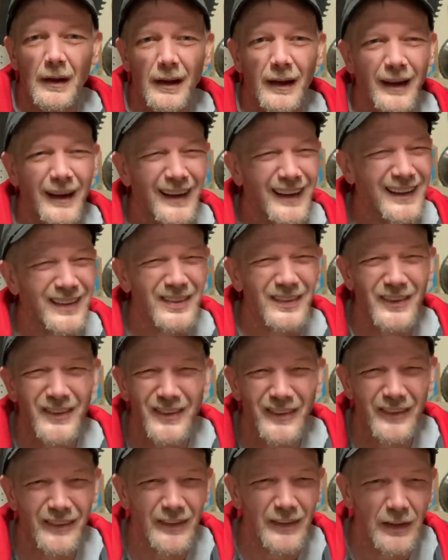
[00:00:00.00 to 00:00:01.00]
I hate the
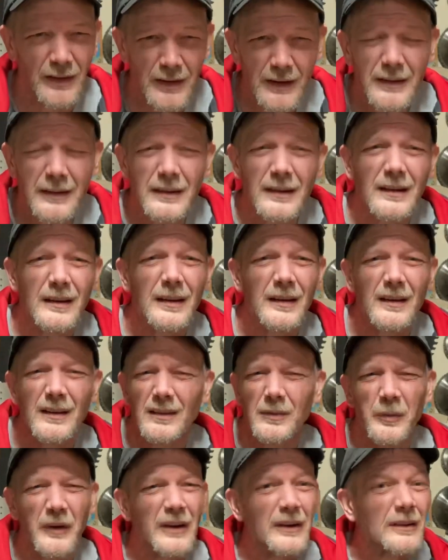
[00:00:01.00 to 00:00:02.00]
word religion,
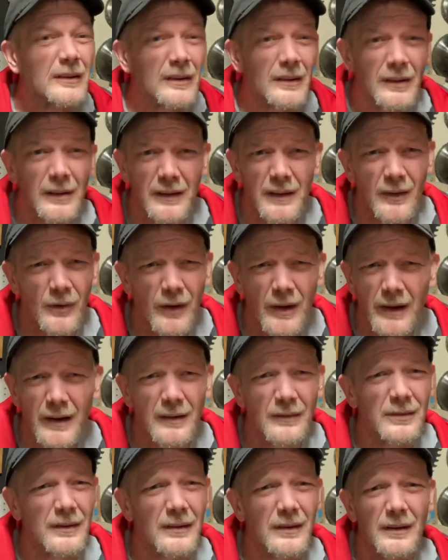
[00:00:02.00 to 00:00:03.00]
spiritually,
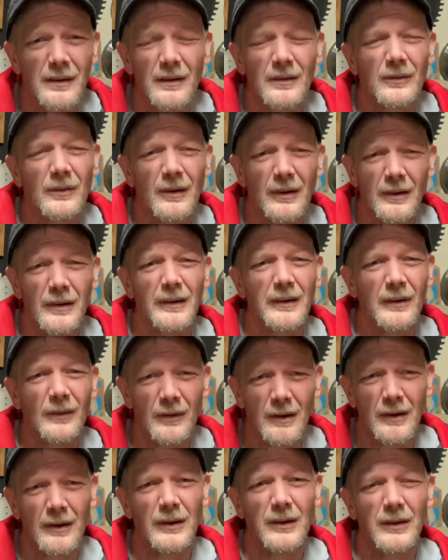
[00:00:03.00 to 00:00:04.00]
whatever word you
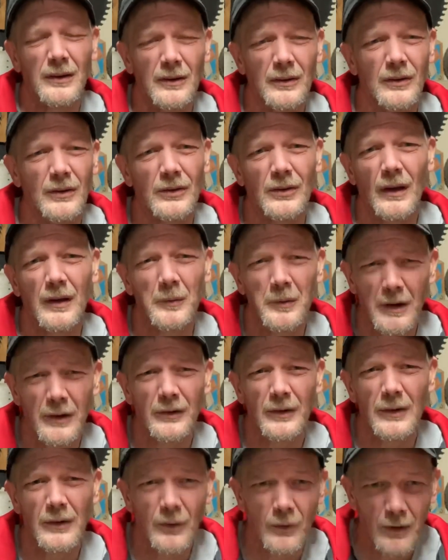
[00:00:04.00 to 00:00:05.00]
want to use. I'm not
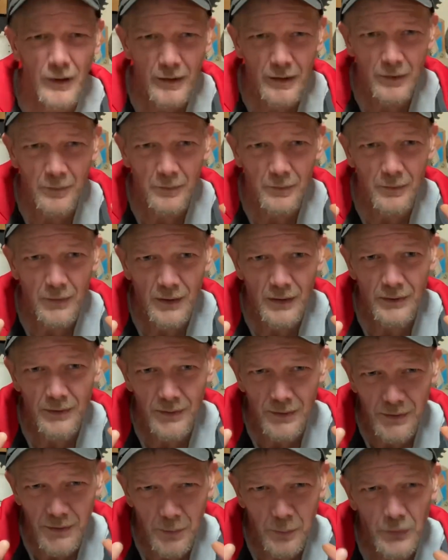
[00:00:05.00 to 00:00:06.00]
really one of,
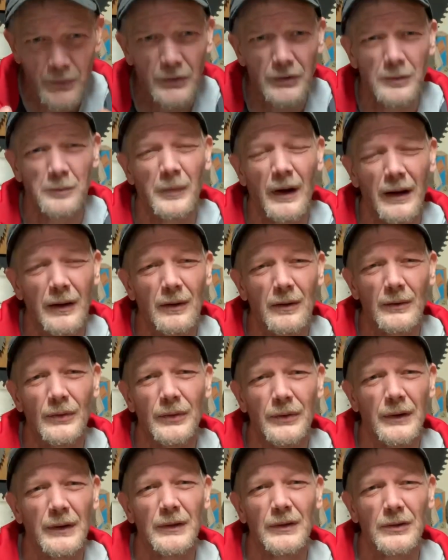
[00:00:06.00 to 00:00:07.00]
to push my own
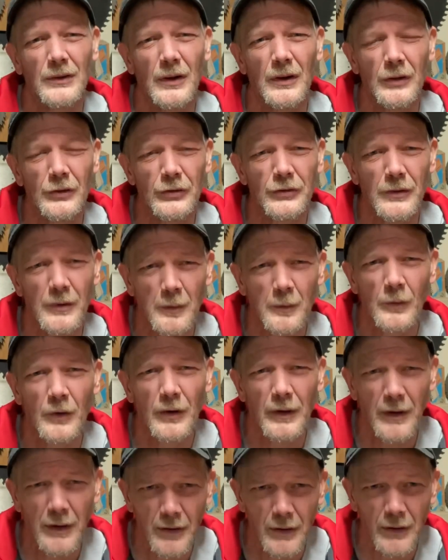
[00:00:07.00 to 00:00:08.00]
things on
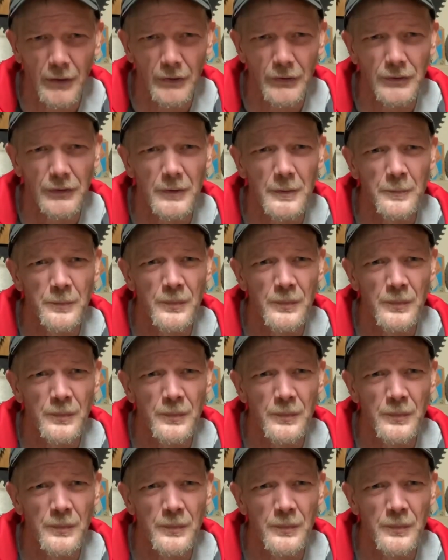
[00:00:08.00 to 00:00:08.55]
someone else.